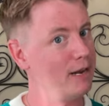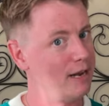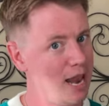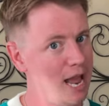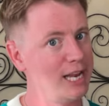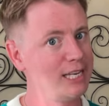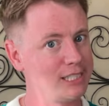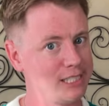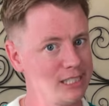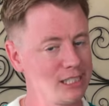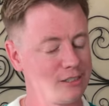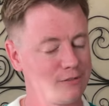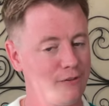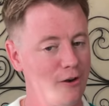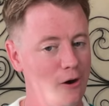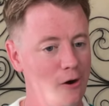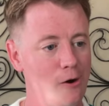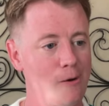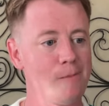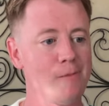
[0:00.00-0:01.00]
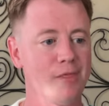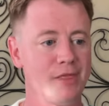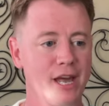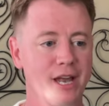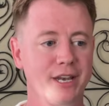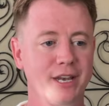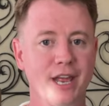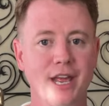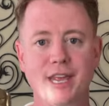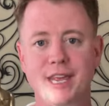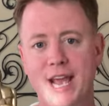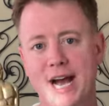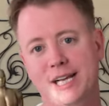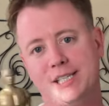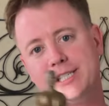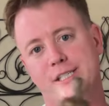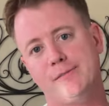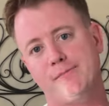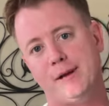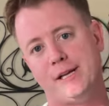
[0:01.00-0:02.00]
likes this film, then
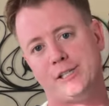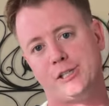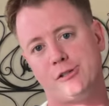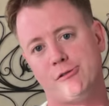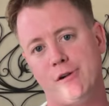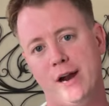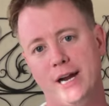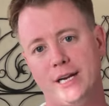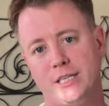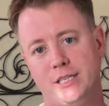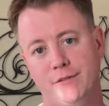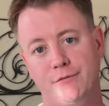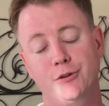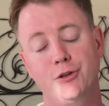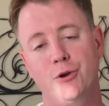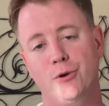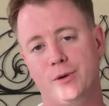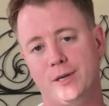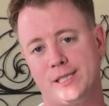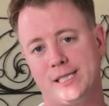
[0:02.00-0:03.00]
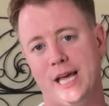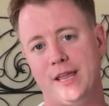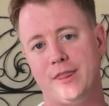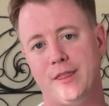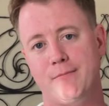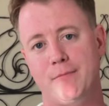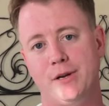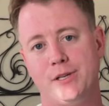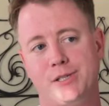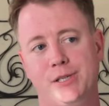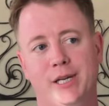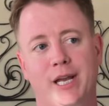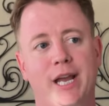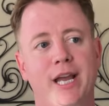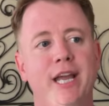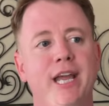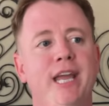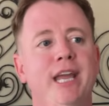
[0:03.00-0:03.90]
yes to best director for Yorgos Lanthimos, okay?